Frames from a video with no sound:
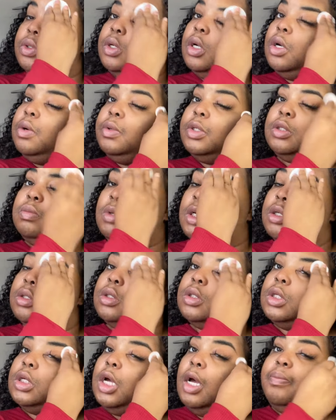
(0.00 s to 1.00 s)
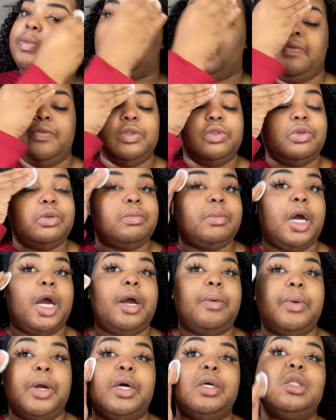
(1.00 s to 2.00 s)
Oh, it smells good. I'm not even doing
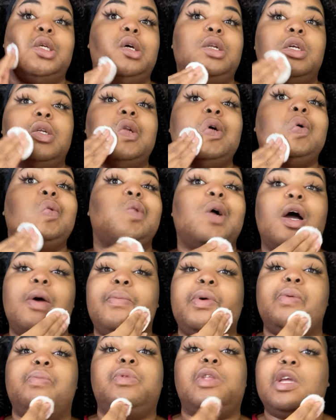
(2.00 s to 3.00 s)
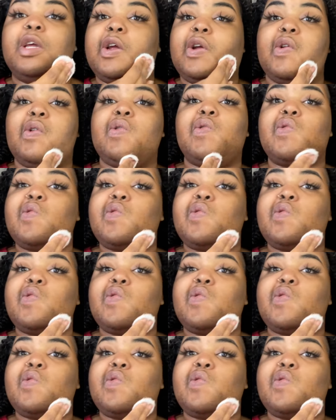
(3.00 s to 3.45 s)
my eyebrows. I don't even know why I'm up there.